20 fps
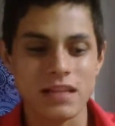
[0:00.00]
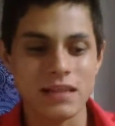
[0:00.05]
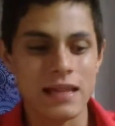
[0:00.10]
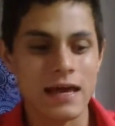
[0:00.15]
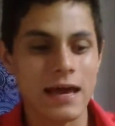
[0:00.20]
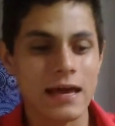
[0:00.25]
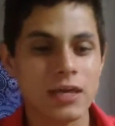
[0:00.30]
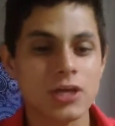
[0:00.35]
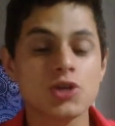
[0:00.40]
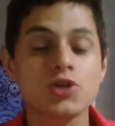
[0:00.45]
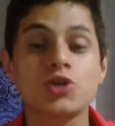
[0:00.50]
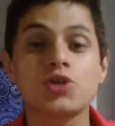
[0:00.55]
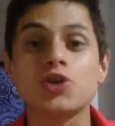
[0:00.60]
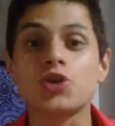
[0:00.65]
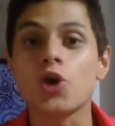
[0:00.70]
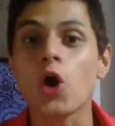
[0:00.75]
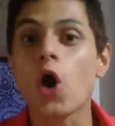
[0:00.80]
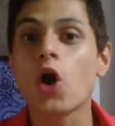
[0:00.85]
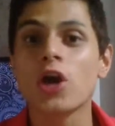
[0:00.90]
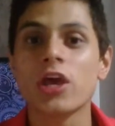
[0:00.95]
like
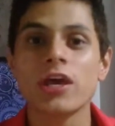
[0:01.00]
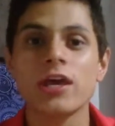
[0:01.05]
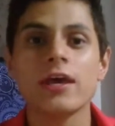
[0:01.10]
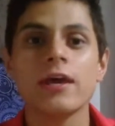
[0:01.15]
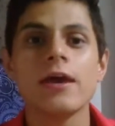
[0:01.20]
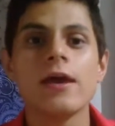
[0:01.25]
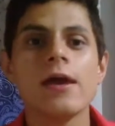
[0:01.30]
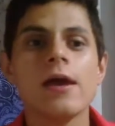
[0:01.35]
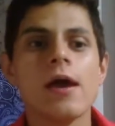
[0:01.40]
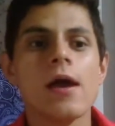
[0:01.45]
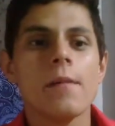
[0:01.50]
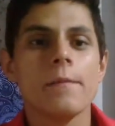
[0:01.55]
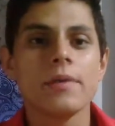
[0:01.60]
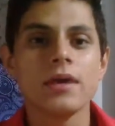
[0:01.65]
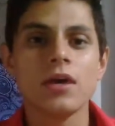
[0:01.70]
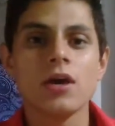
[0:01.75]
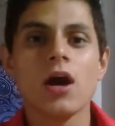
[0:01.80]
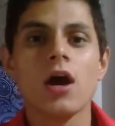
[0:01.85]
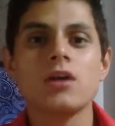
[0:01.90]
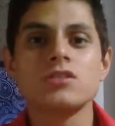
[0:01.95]
groggy
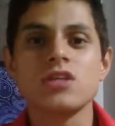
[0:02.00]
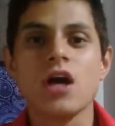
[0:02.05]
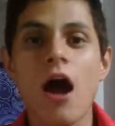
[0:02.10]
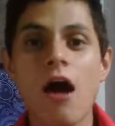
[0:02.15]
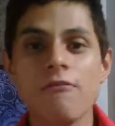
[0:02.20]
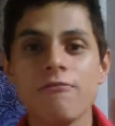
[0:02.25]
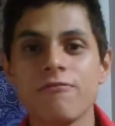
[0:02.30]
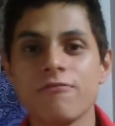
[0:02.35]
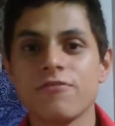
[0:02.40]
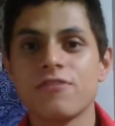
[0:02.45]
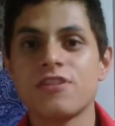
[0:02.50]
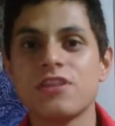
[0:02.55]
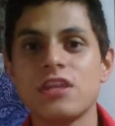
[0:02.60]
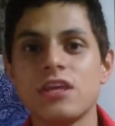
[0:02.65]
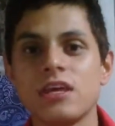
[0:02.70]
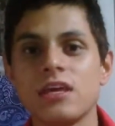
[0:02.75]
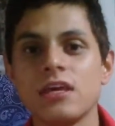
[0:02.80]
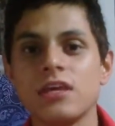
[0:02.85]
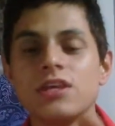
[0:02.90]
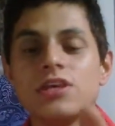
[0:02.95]
because of
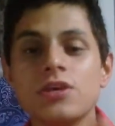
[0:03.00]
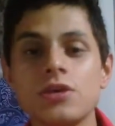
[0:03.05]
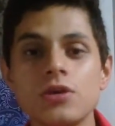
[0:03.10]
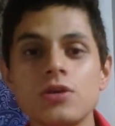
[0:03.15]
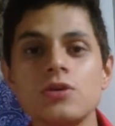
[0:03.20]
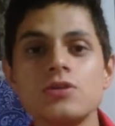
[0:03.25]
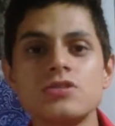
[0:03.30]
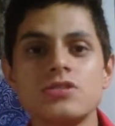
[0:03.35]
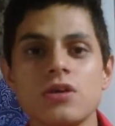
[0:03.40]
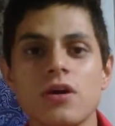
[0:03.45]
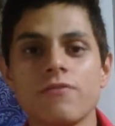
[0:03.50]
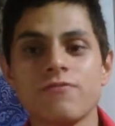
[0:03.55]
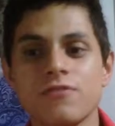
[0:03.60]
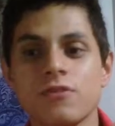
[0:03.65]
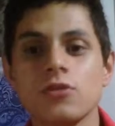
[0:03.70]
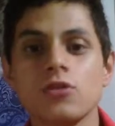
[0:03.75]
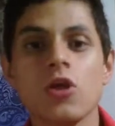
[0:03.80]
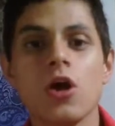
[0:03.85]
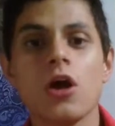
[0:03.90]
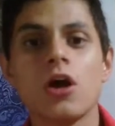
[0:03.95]
the use of the
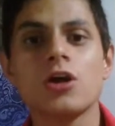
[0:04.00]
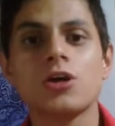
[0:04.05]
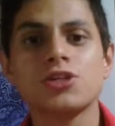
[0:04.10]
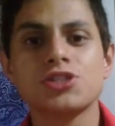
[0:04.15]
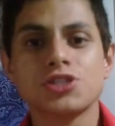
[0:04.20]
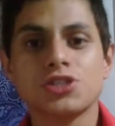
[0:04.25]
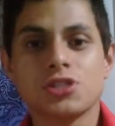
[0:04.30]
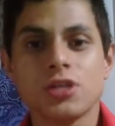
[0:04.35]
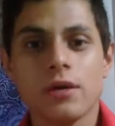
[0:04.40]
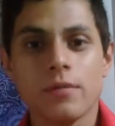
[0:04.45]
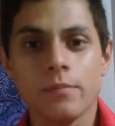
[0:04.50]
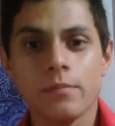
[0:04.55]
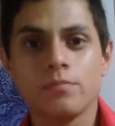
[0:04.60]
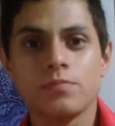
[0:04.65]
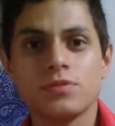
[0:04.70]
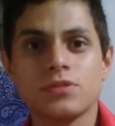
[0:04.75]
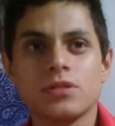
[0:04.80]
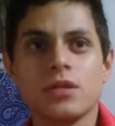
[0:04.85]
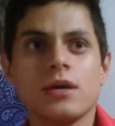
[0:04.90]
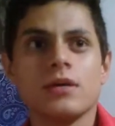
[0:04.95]
large
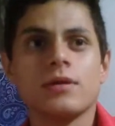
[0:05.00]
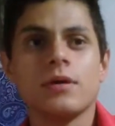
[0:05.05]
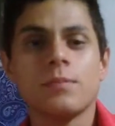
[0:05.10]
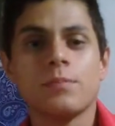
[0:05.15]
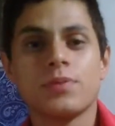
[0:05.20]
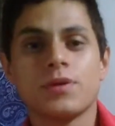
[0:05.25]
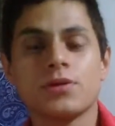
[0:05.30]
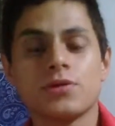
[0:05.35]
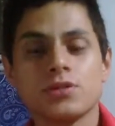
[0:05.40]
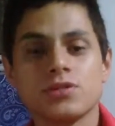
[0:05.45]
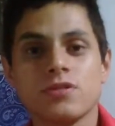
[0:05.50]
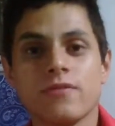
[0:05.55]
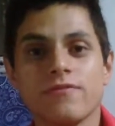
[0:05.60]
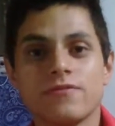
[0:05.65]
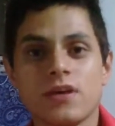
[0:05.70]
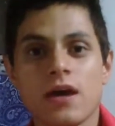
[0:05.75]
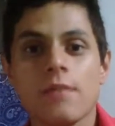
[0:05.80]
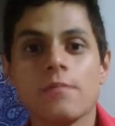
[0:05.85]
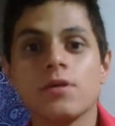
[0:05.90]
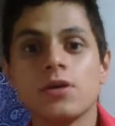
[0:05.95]
periods of
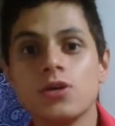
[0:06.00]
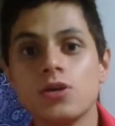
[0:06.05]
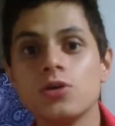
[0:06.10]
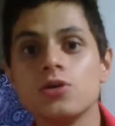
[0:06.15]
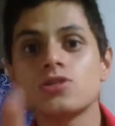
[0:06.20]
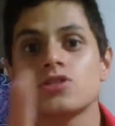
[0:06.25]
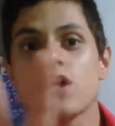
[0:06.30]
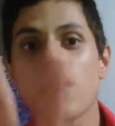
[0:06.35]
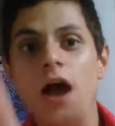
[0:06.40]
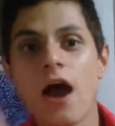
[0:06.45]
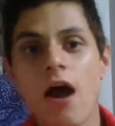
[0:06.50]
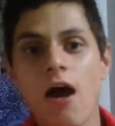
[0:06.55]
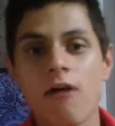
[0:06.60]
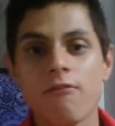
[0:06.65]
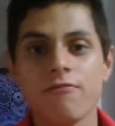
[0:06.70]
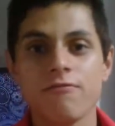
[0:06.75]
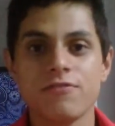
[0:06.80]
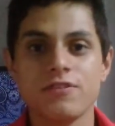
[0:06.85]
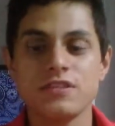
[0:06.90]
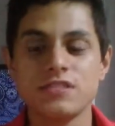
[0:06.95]
time use
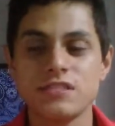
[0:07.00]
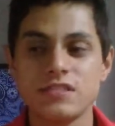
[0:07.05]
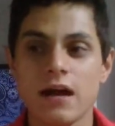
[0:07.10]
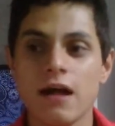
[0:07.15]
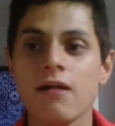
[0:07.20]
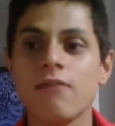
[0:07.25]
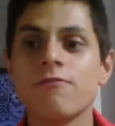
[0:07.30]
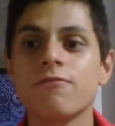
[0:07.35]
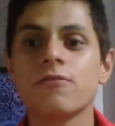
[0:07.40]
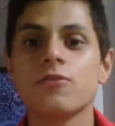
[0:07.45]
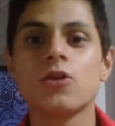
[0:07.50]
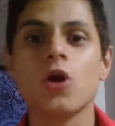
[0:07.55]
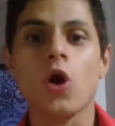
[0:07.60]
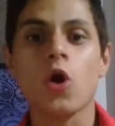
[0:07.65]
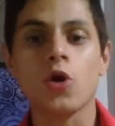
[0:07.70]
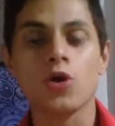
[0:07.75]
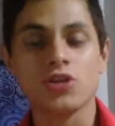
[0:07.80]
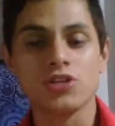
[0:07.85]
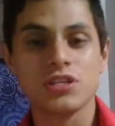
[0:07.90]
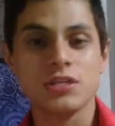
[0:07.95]
of the cell phone
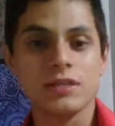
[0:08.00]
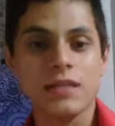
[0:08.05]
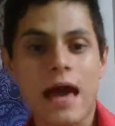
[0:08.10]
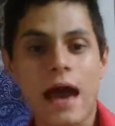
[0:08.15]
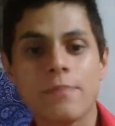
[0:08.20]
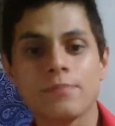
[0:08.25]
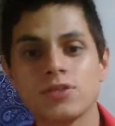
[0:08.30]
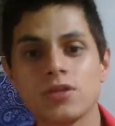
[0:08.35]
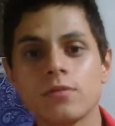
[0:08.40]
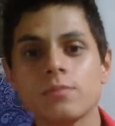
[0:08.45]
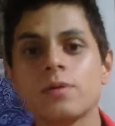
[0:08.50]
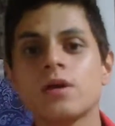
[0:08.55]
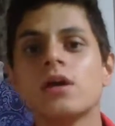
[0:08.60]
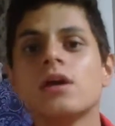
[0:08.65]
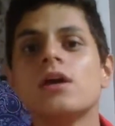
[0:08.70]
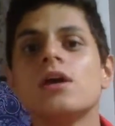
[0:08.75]
or the laptop,